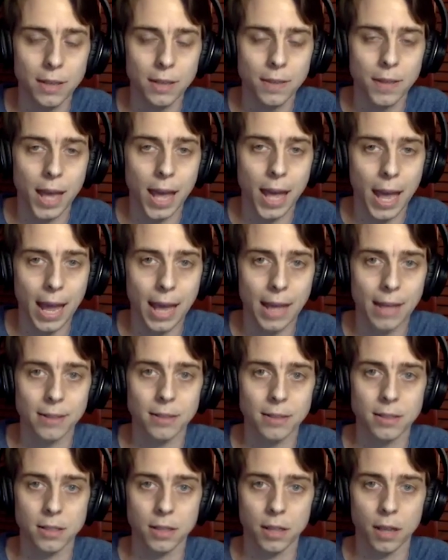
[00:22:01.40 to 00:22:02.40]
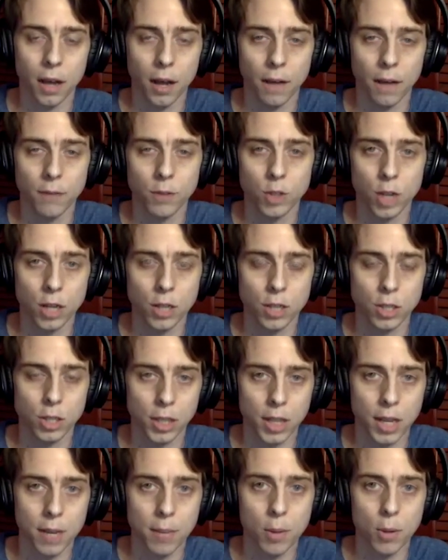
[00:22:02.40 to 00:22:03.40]
in the hands of Judge
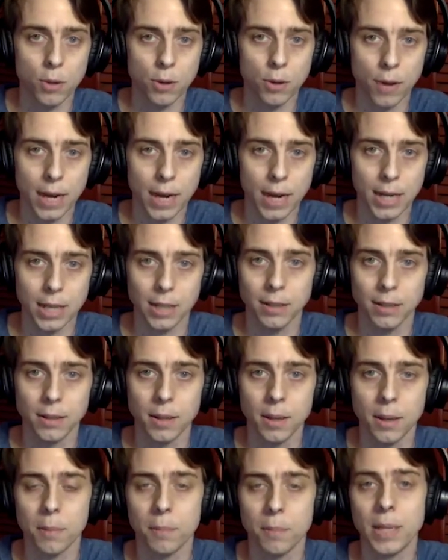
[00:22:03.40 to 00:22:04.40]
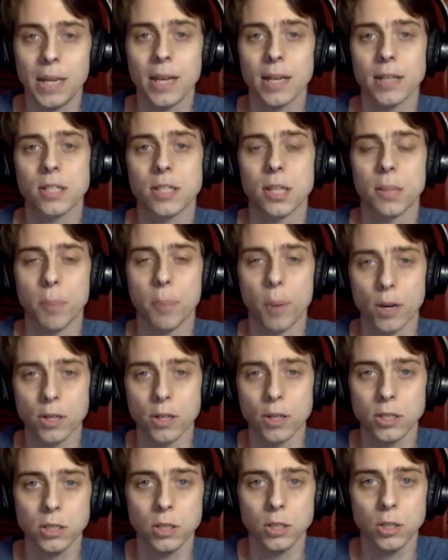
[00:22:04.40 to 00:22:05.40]
Liam O'Grady, because the
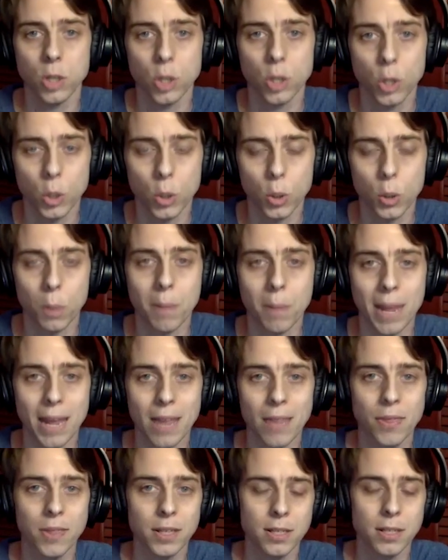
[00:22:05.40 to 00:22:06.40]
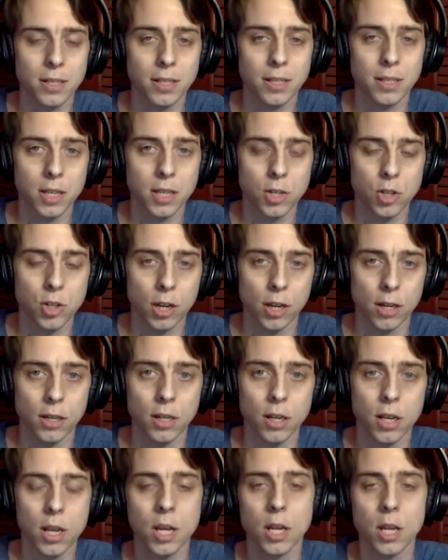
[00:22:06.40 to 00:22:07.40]
person who made this decision
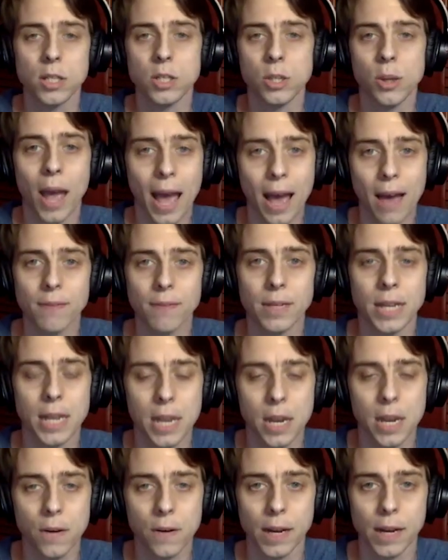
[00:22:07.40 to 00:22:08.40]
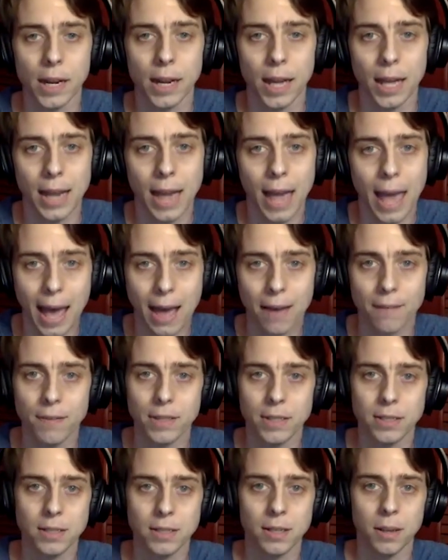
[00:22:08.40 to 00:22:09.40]
to have a hearing and have
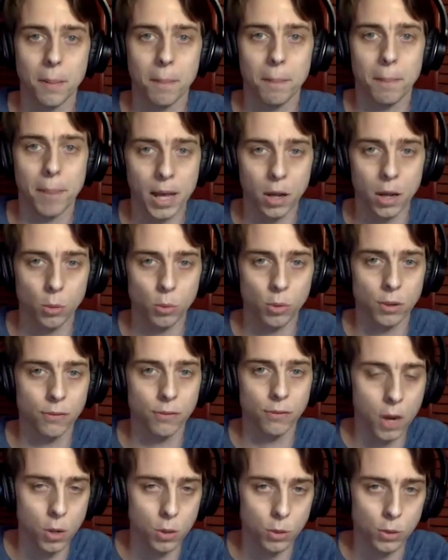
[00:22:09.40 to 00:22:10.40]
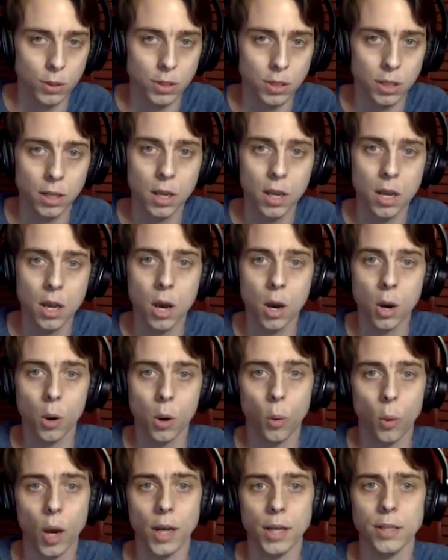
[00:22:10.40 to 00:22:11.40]
his bail revoked
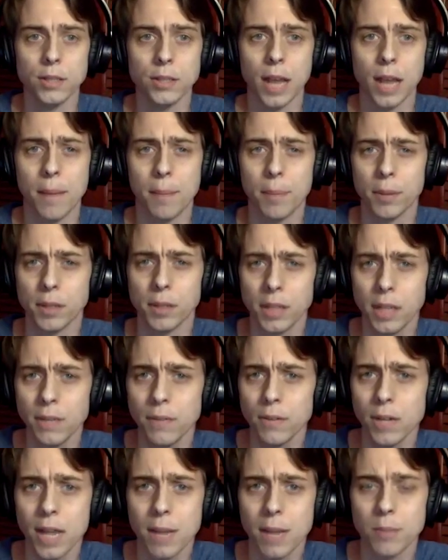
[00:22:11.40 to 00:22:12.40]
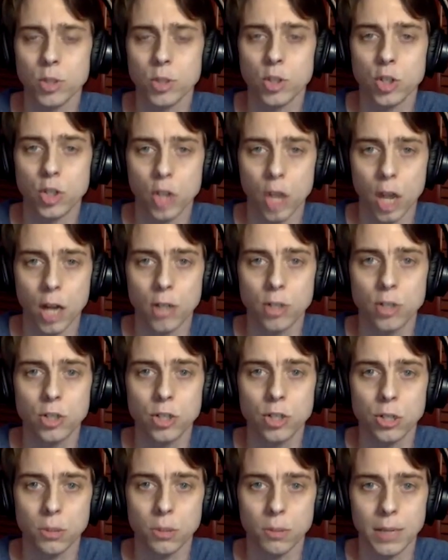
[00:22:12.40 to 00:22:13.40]
was, I believe her name is Judge
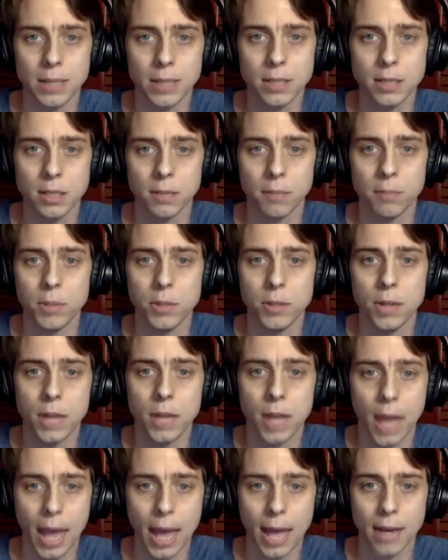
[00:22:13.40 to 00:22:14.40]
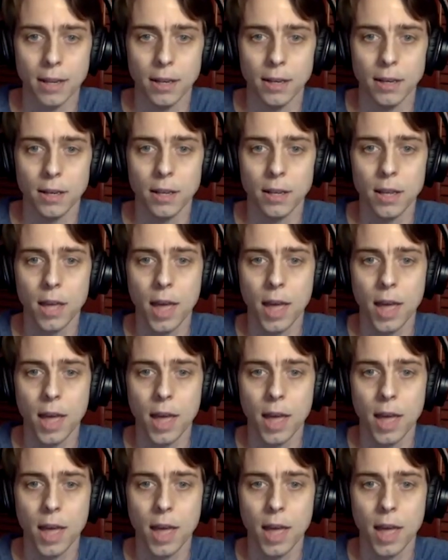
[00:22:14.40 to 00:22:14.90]
Teresa Buchanan.